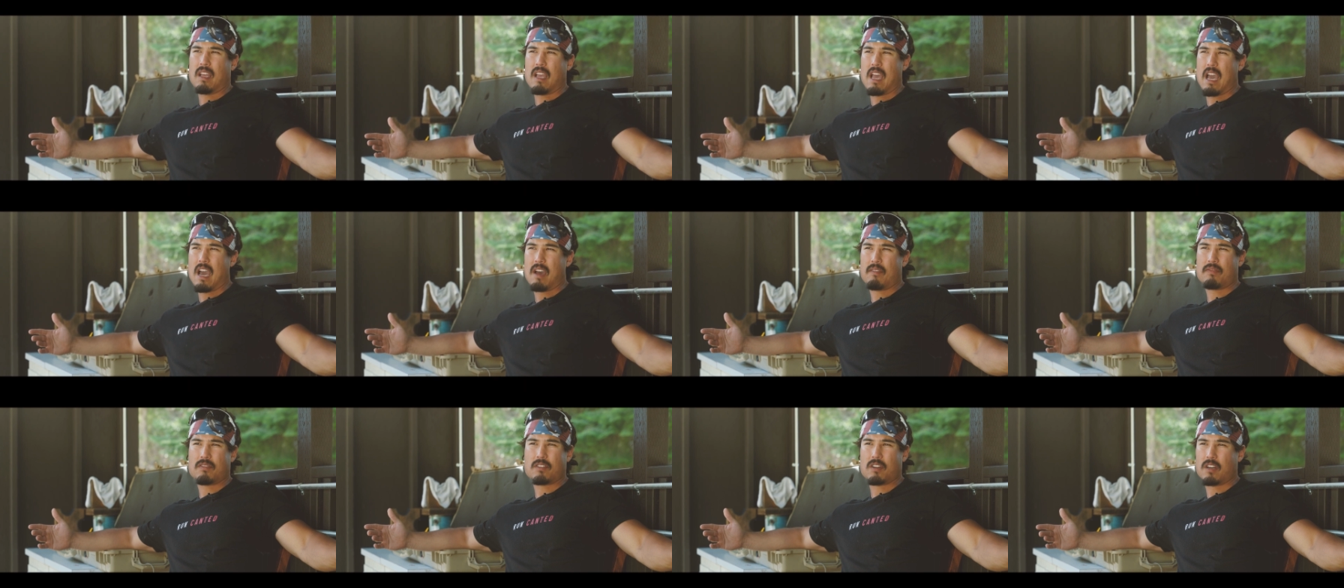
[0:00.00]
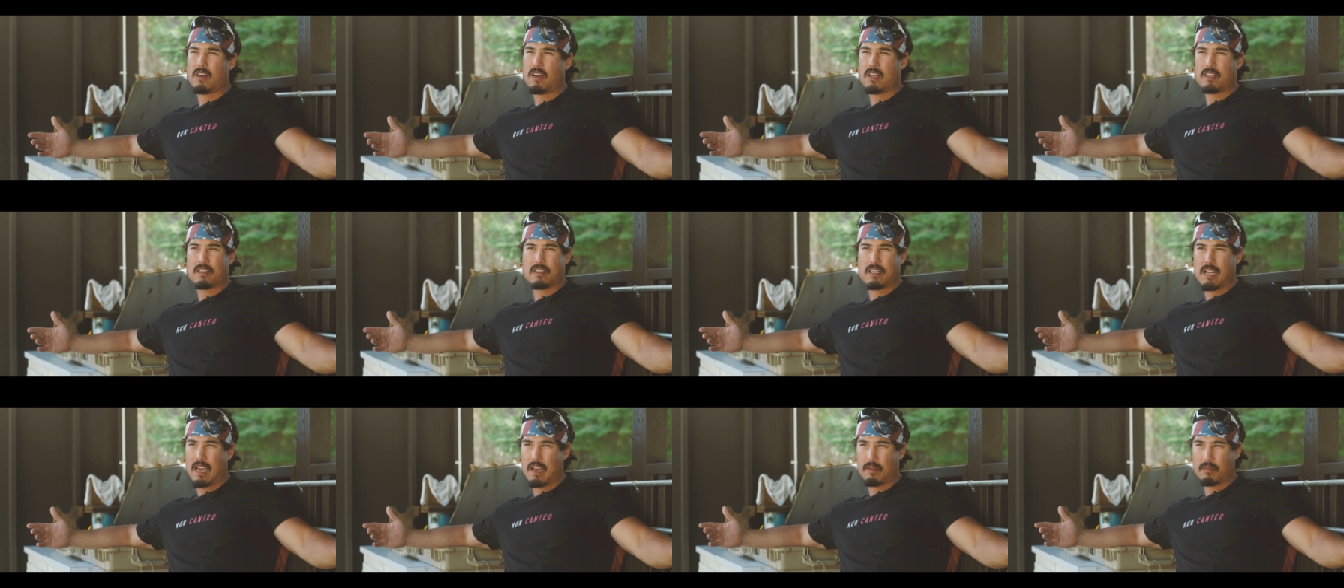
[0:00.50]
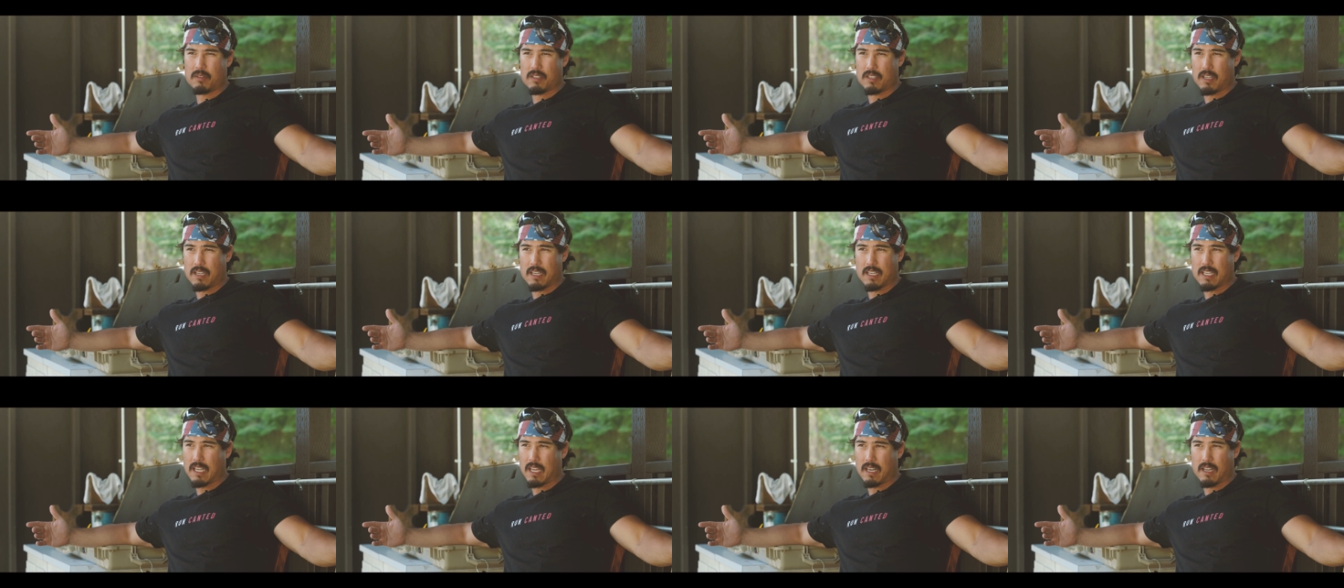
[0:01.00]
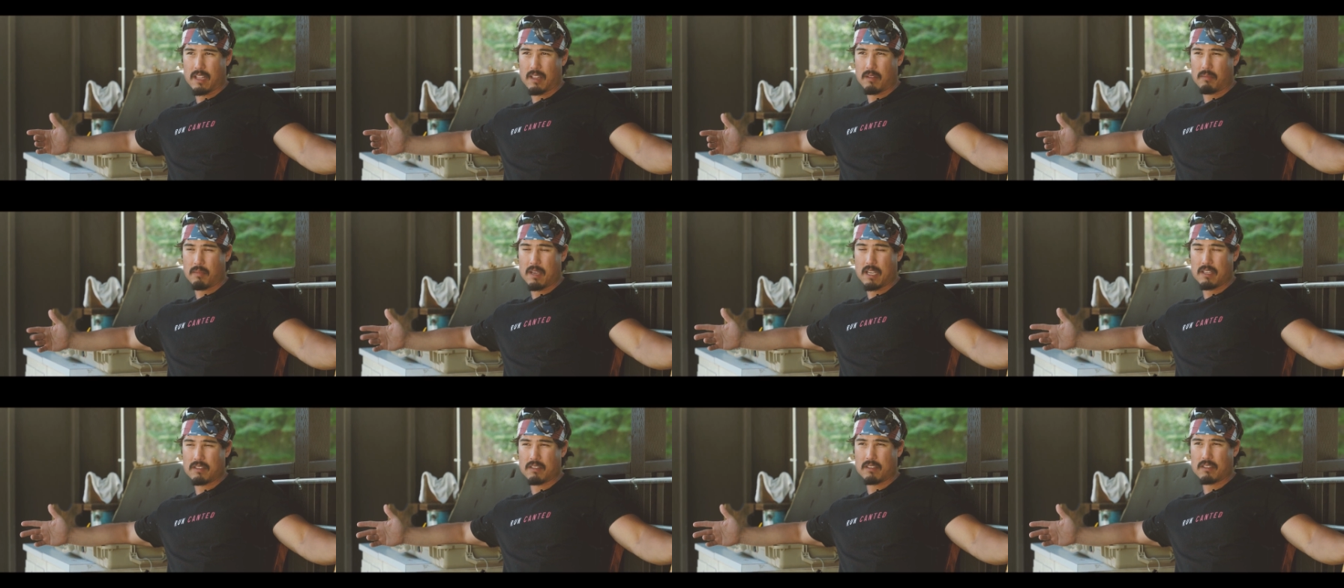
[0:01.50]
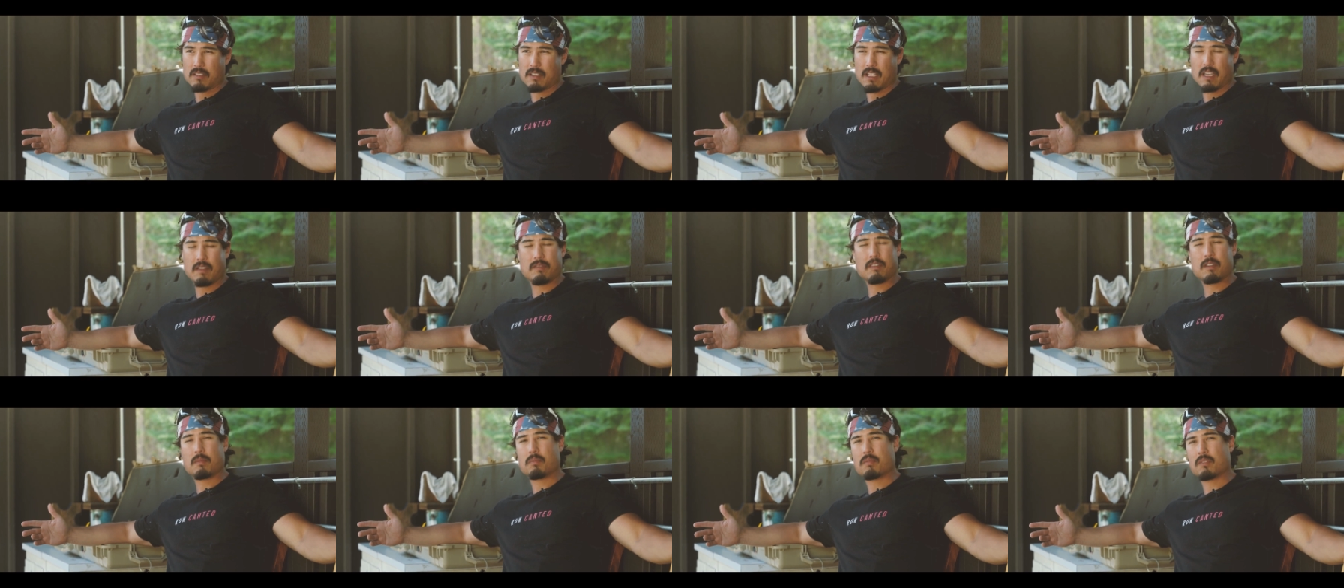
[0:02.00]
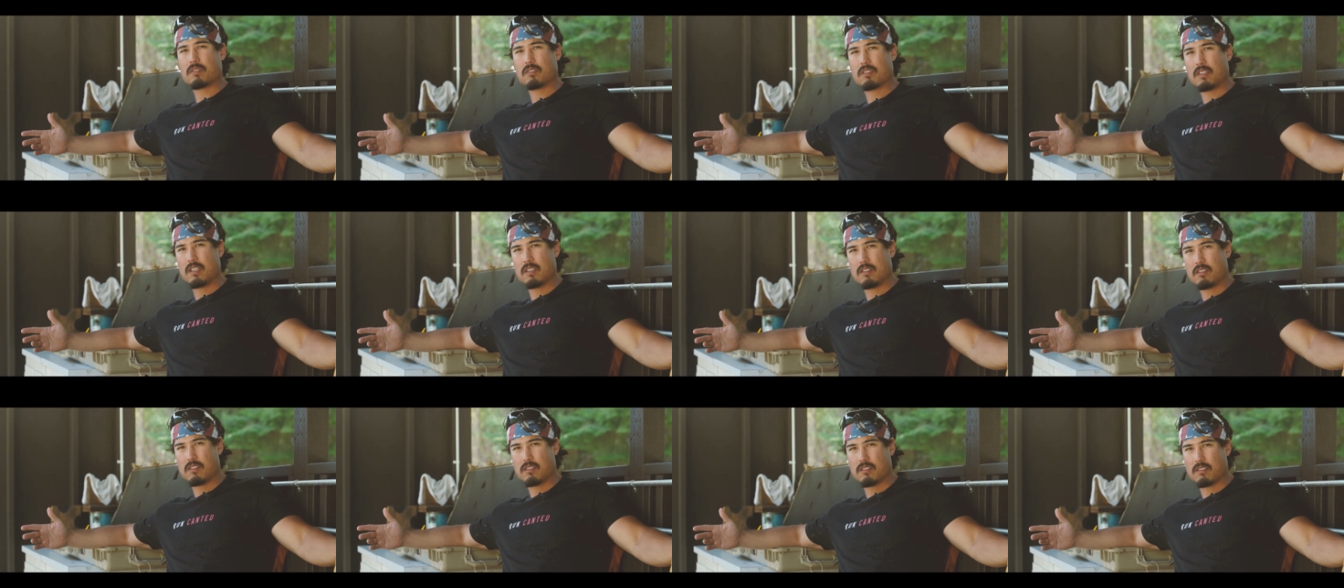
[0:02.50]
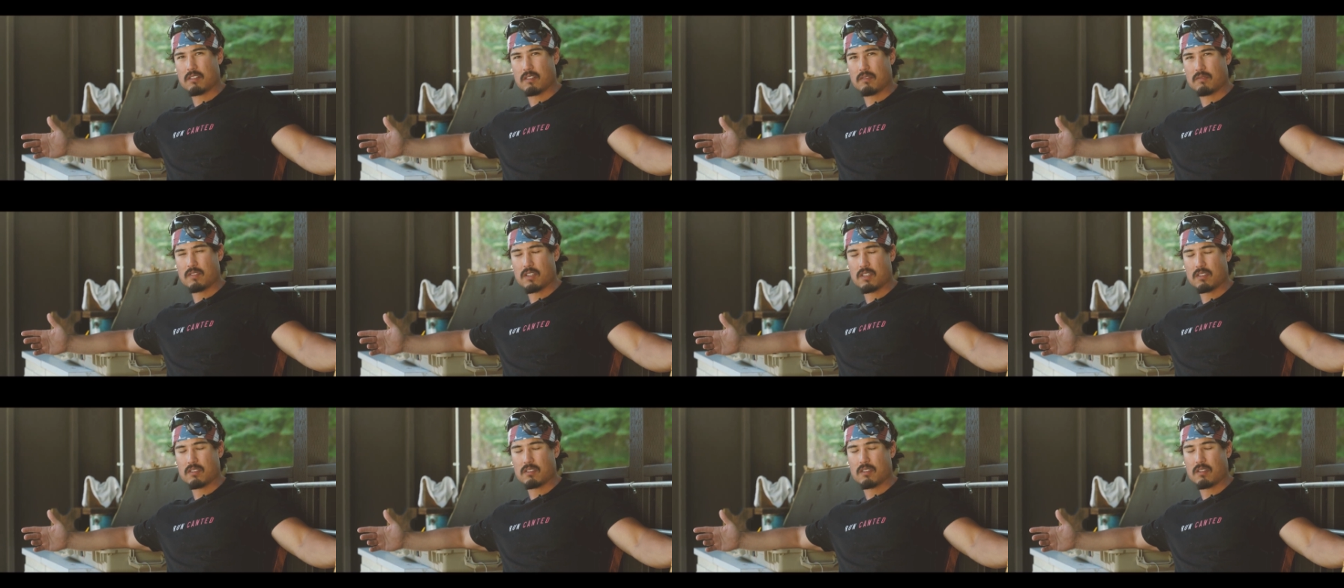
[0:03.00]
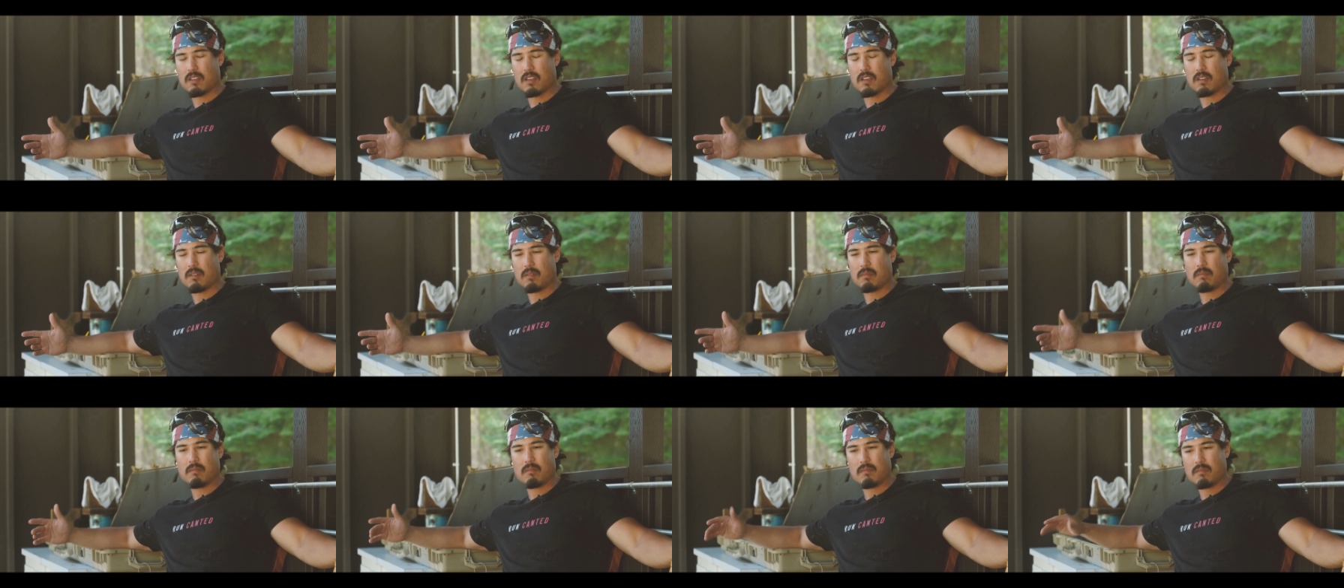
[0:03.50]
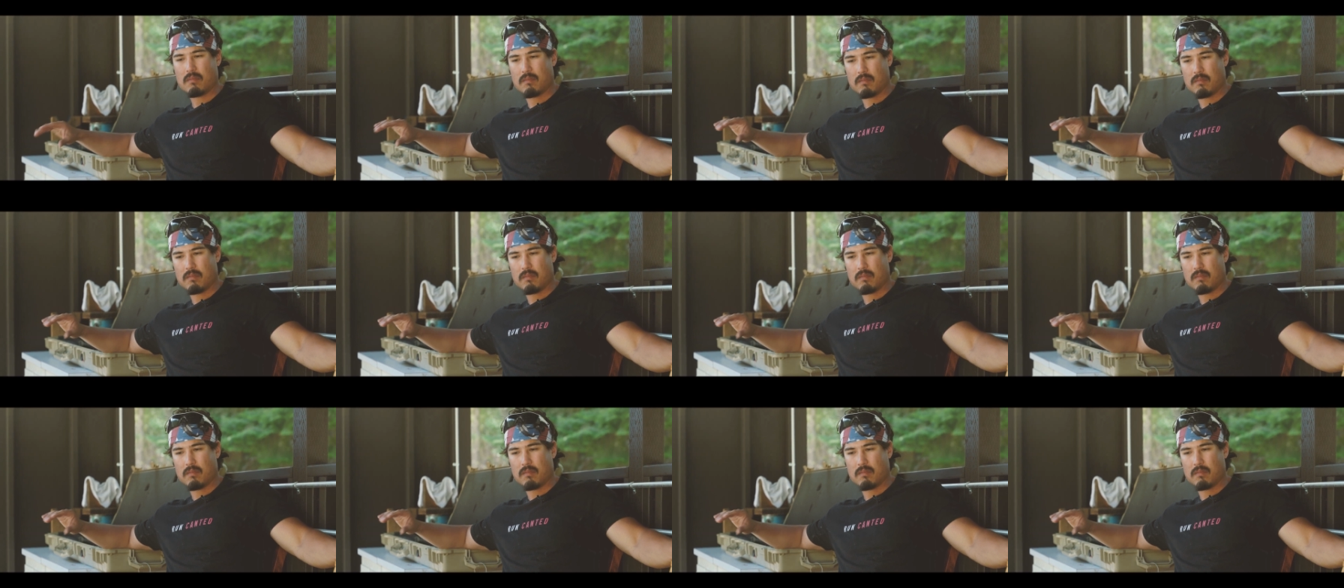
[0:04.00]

After establishing kind of the basic safety procedures of just to